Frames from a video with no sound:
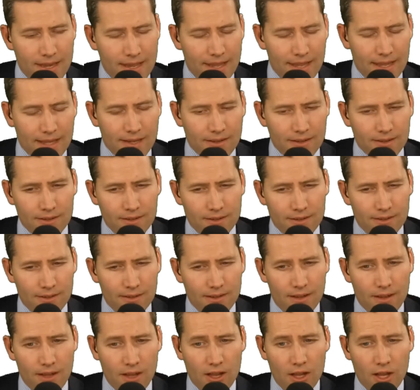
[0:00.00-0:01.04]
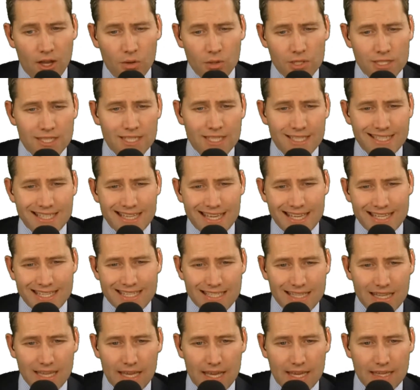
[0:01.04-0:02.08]
Now, I would
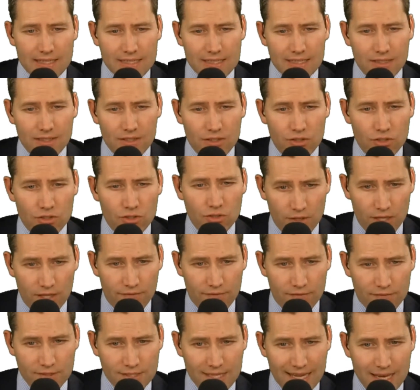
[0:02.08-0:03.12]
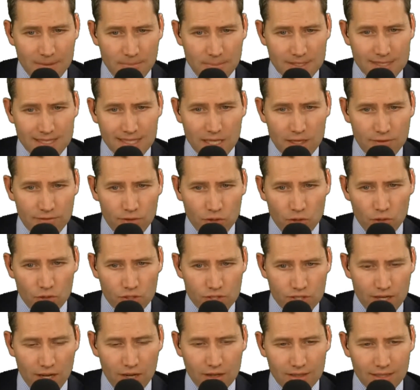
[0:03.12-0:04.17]
suggest that if 10% of your
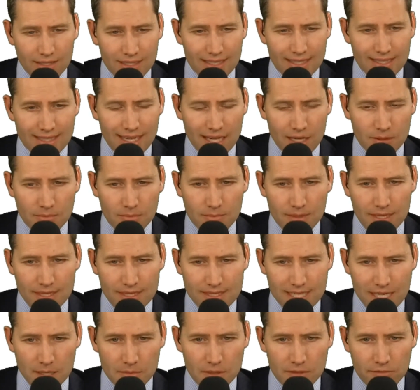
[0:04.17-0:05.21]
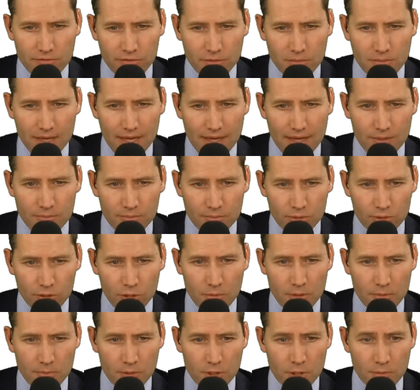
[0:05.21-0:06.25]
total income is coming from
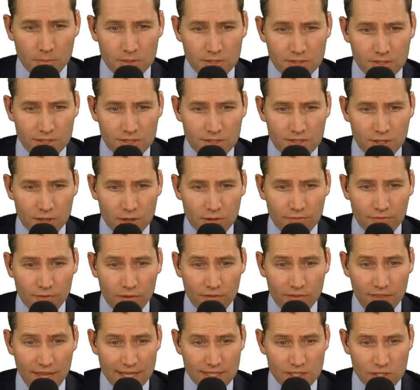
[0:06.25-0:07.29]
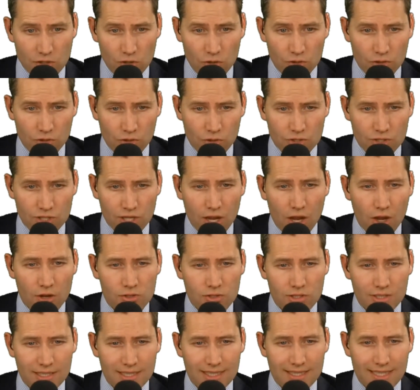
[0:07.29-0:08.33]
employment purposes, so if that's your
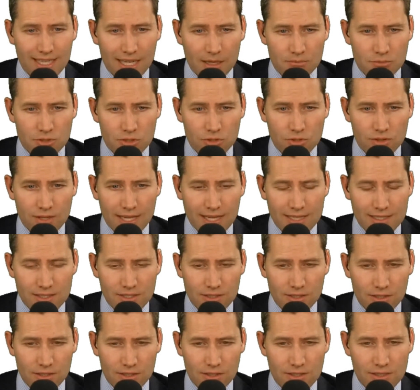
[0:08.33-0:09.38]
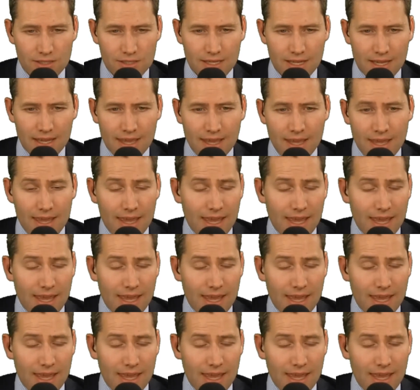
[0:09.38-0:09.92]
total income, $2,000,